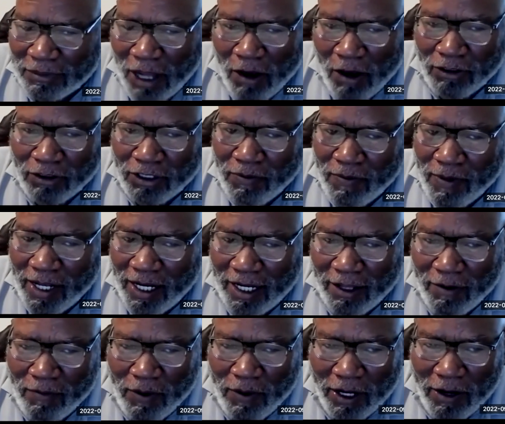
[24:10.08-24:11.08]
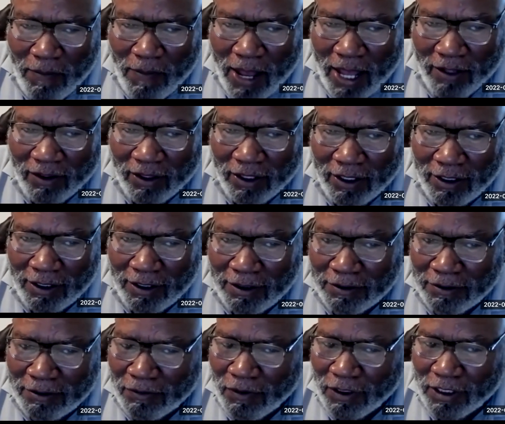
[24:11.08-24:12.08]
to me a little bit about the
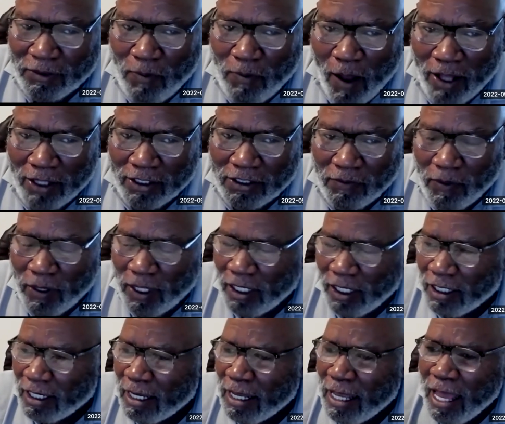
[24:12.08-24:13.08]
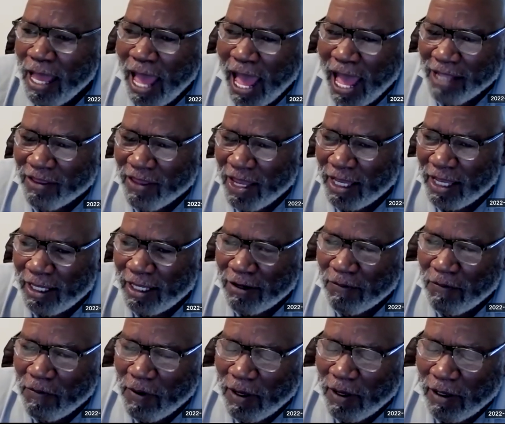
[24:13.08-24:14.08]
responsibility. I think
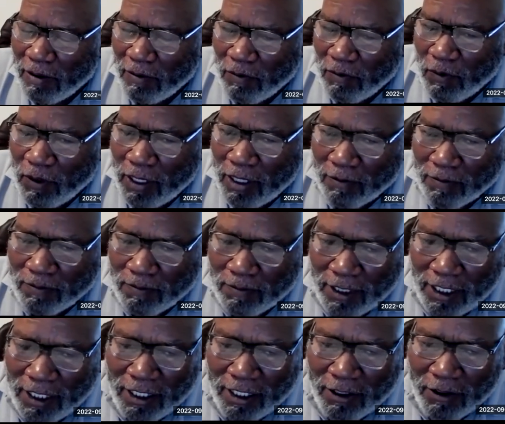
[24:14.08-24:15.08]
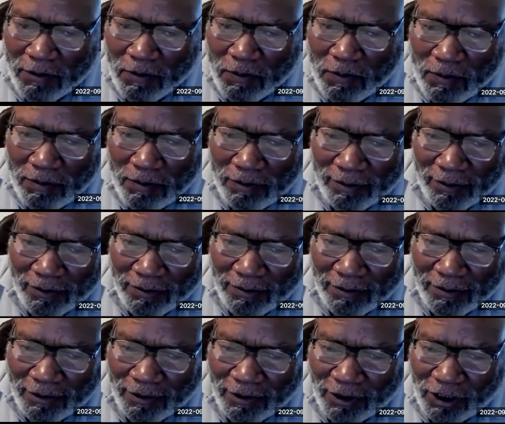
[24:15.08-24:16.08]
in the
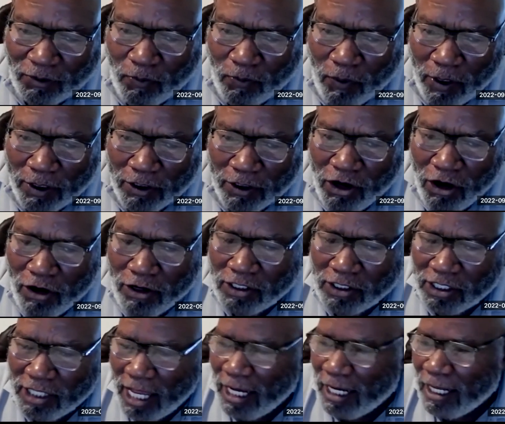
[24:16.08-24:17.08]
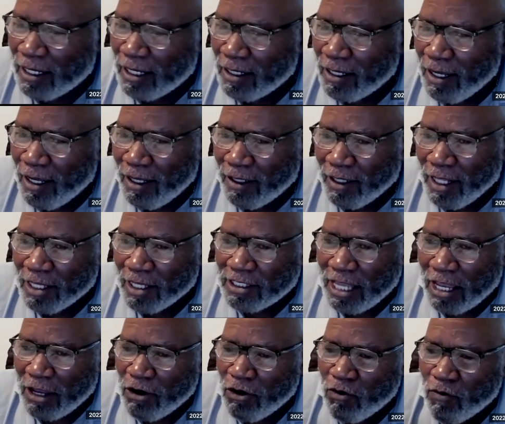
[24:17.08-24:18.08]
church setting, they
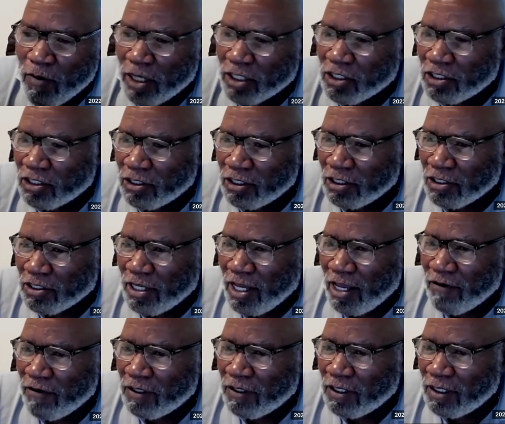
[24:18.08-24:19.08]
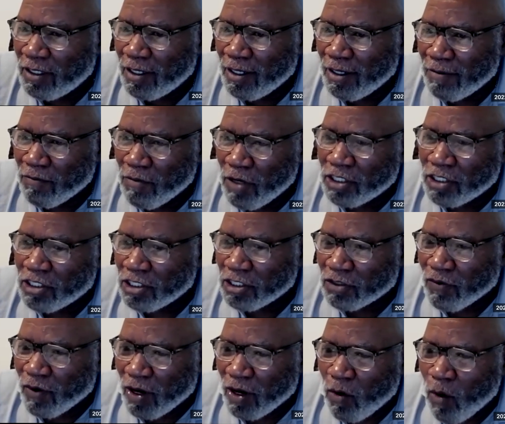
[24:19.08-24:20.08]
say who much is given, much
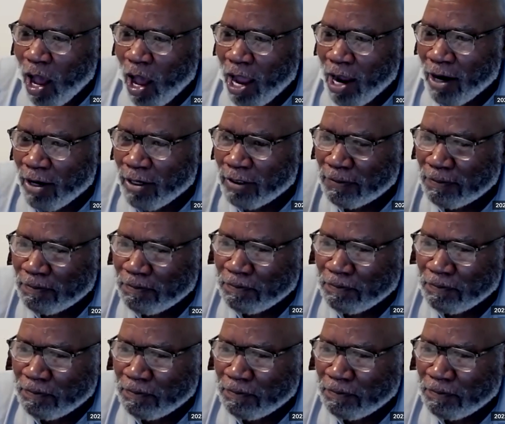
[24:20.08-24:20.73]
is required.